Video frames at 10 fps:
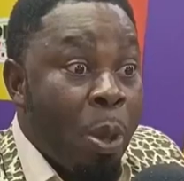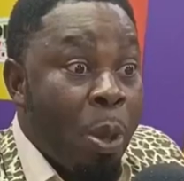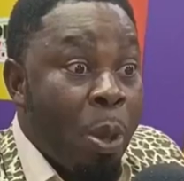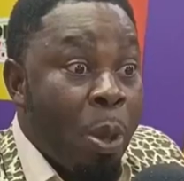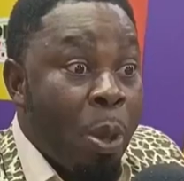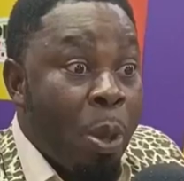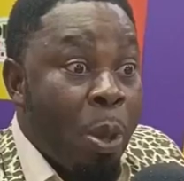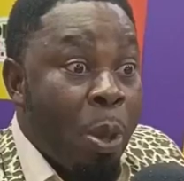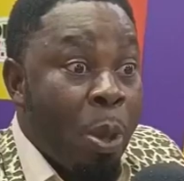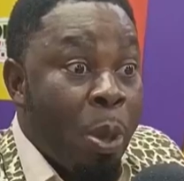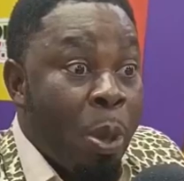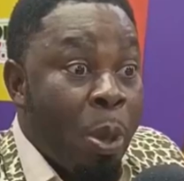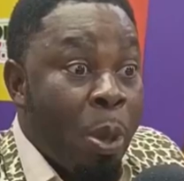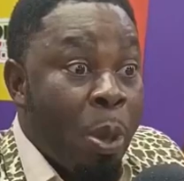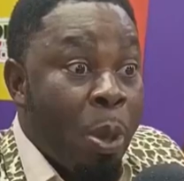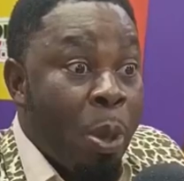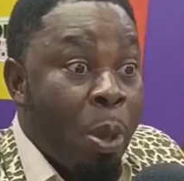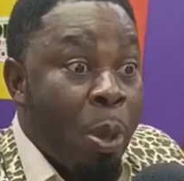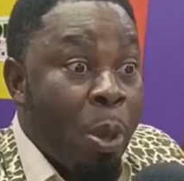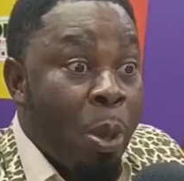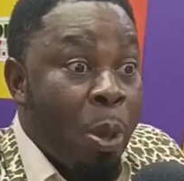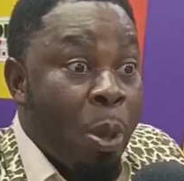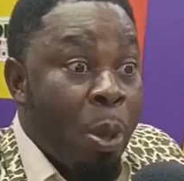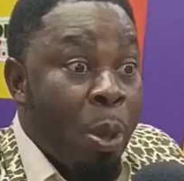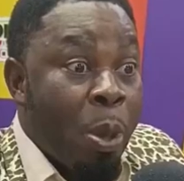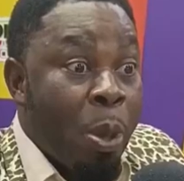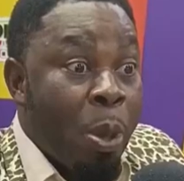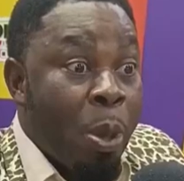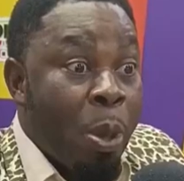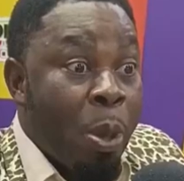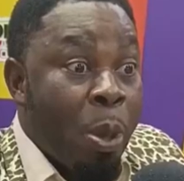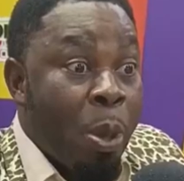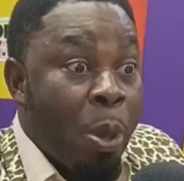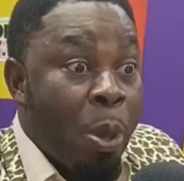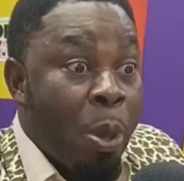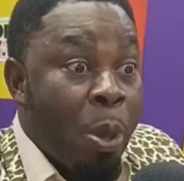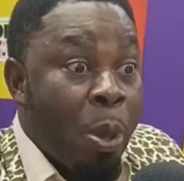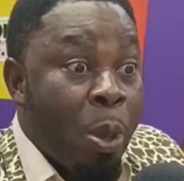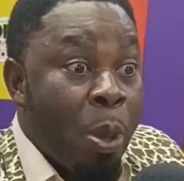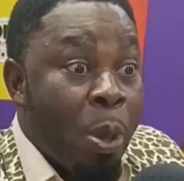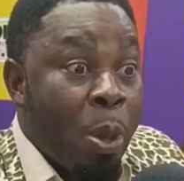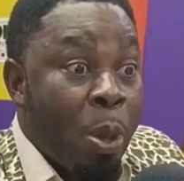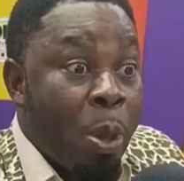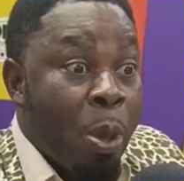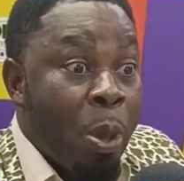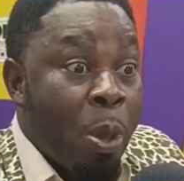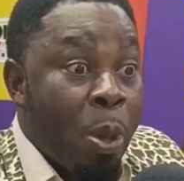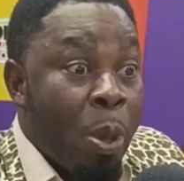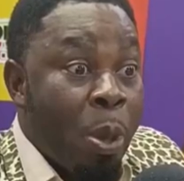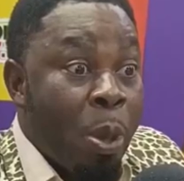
No words are spoken by the person on screen.